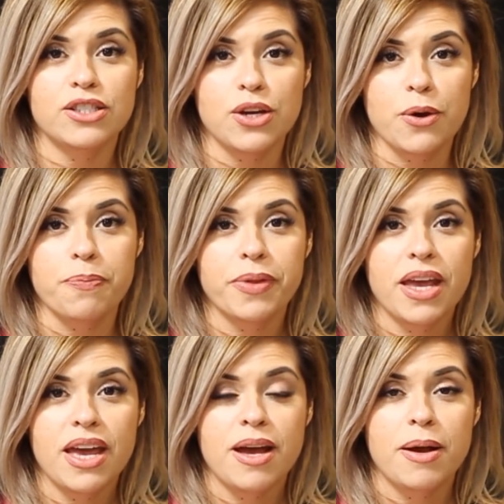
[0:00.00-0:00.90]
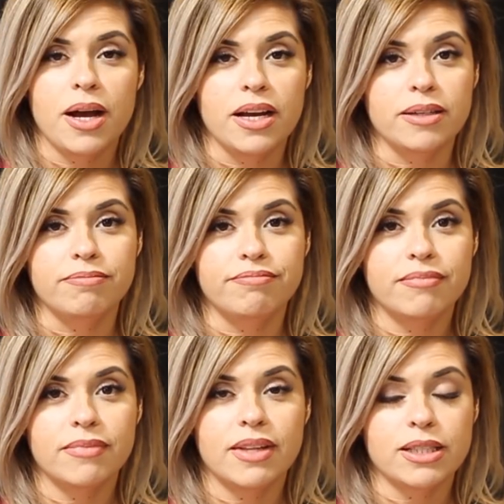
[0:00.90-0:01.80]
So
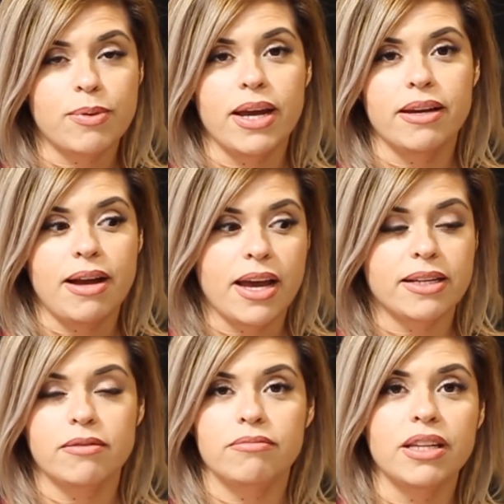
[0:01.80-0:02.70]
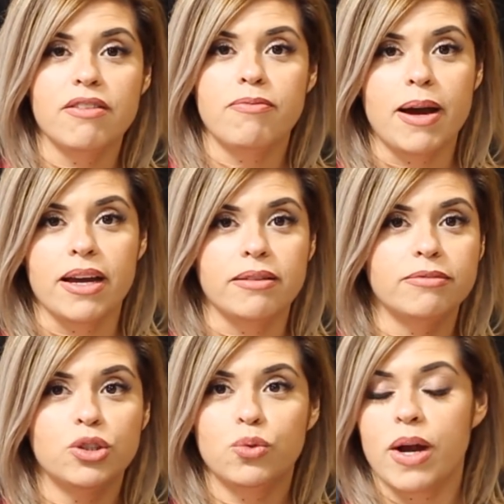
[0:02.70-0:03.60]
that's why I
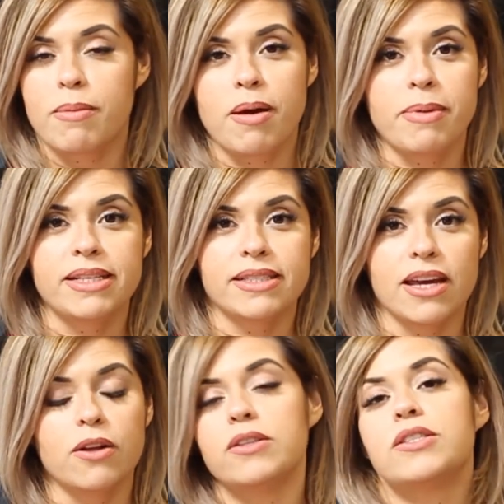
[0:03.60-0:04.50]
swear by my scale.